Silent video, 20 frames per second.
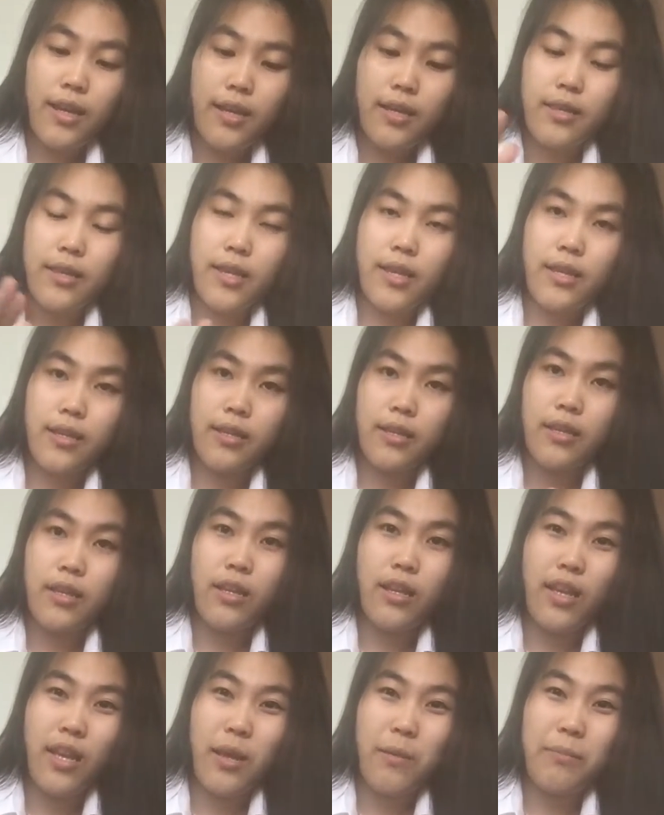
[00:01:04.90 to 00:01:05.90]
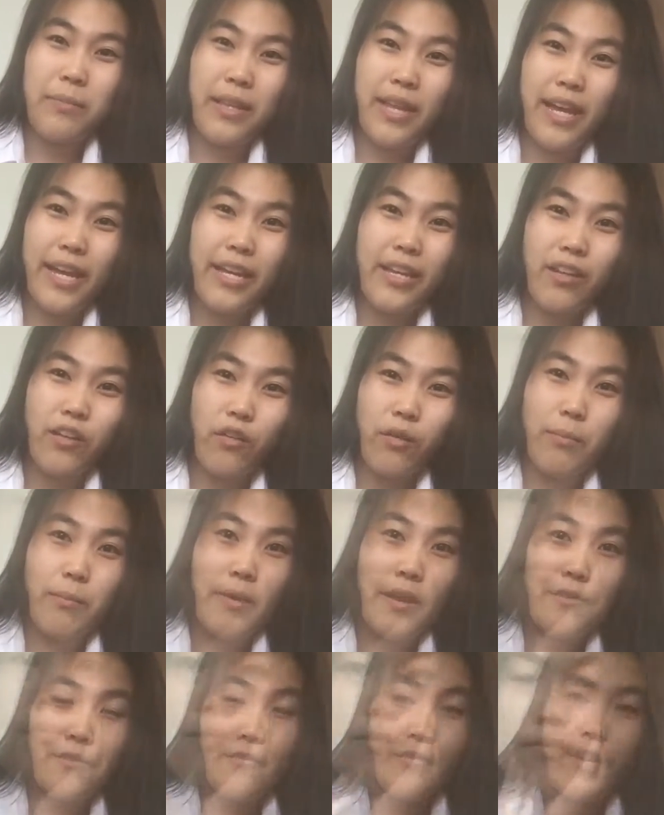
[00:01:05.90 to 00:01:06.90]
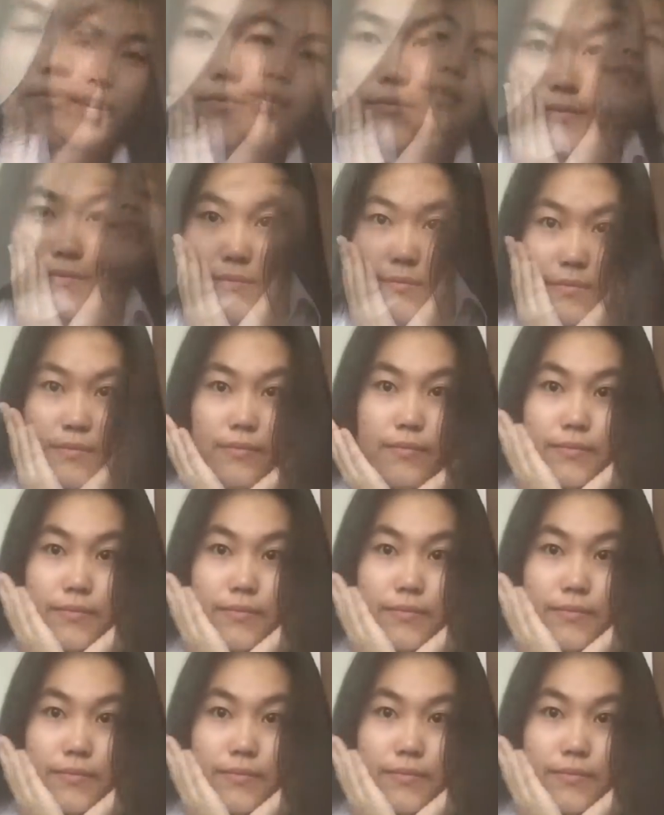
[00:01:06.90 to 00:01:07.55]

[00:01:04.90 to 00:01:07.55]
and then apply it on my face.